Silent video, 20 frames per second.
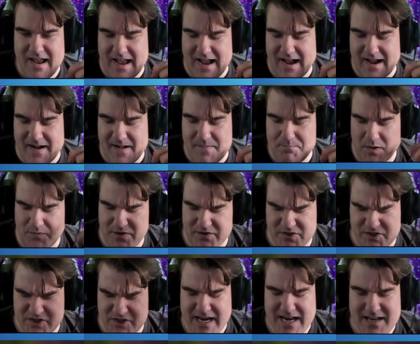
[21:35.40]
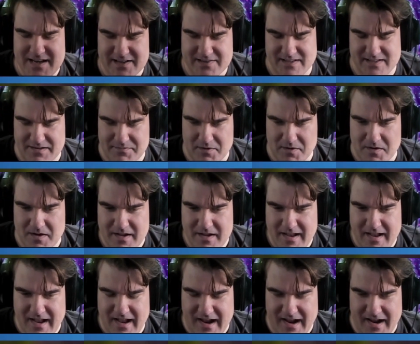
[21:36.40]
Uh, built this genius level.
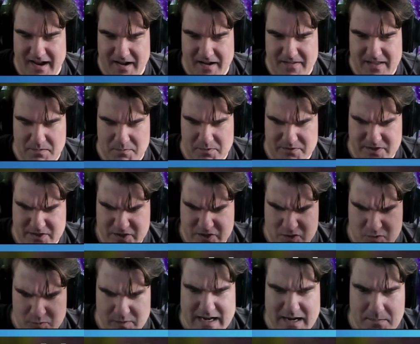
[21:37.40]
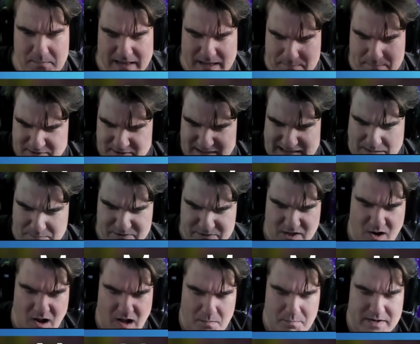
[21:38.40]
Uh, it was extremely, basically it was the
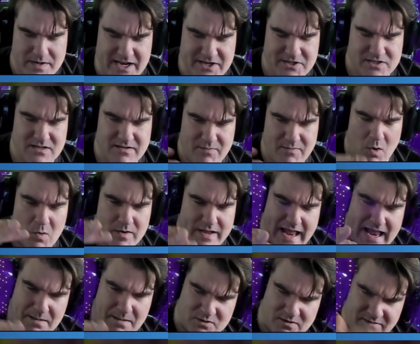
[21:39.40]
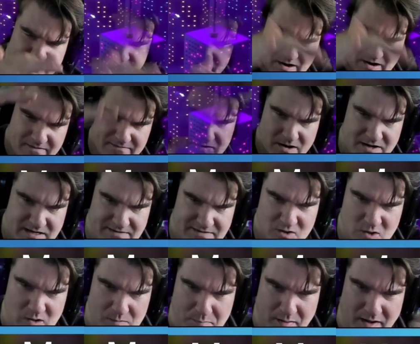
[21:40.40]
culmination of the whole game. So very, very
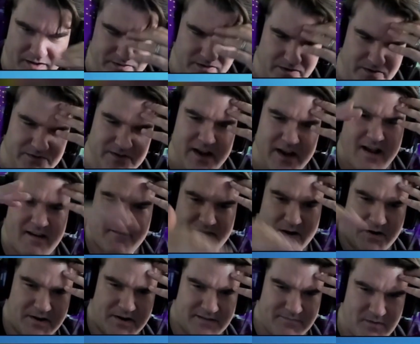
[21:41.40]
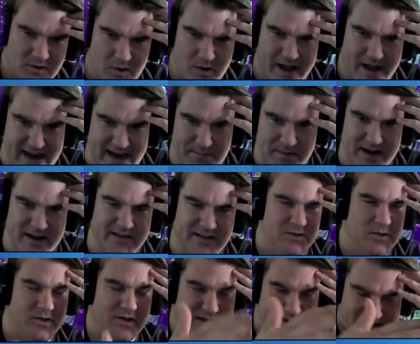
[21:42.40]
difficult puzzles, very difficult enemies.
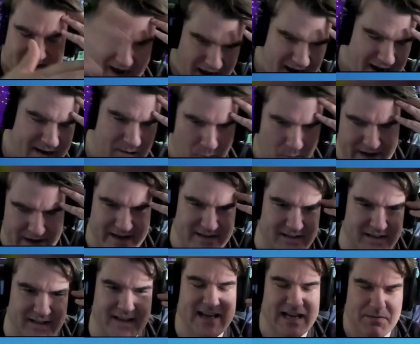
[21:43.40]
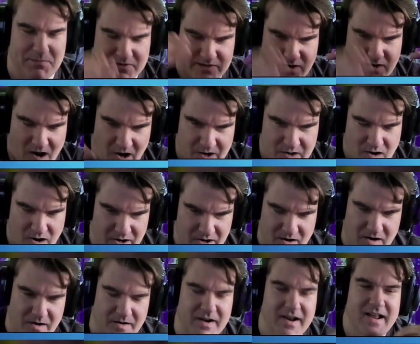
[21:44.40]
You could die quite easily. It was hard, hard,
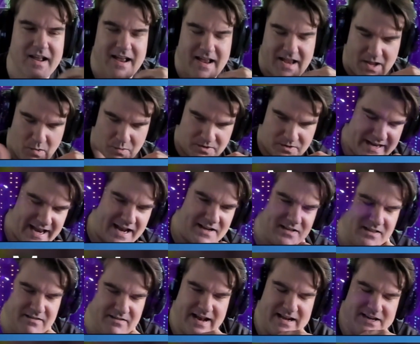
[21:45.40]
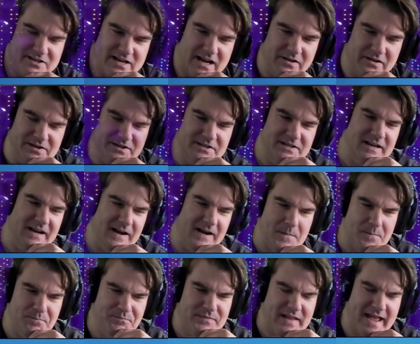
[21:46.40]
hard in order to get to the end challenge.
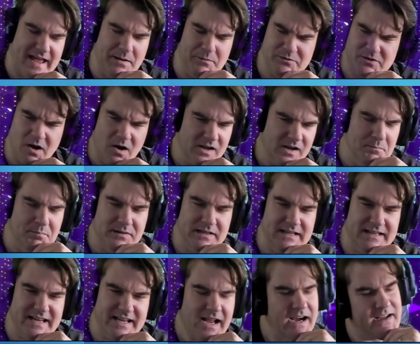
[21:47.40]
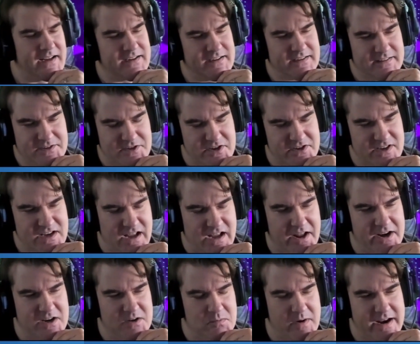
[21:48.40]
Um, and that was all completely cut, just
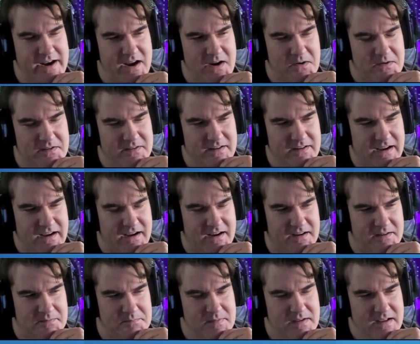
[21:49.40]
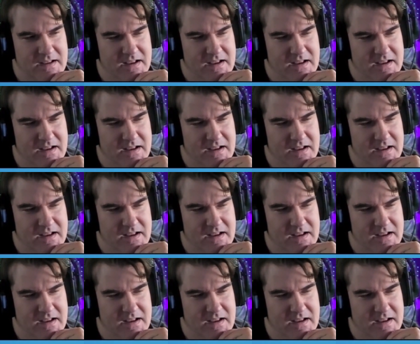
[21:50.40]
gutted right out um,